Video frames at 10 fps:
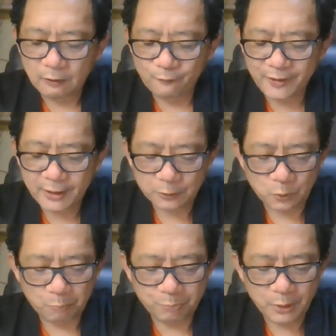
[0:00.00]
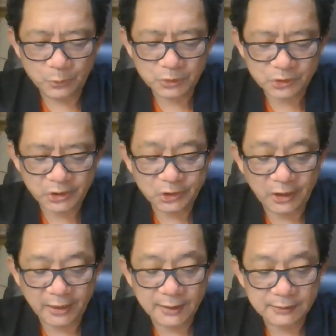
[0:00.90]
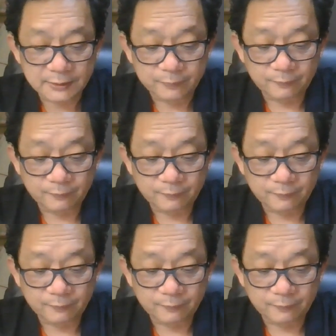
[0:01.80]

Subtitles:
where to build cities,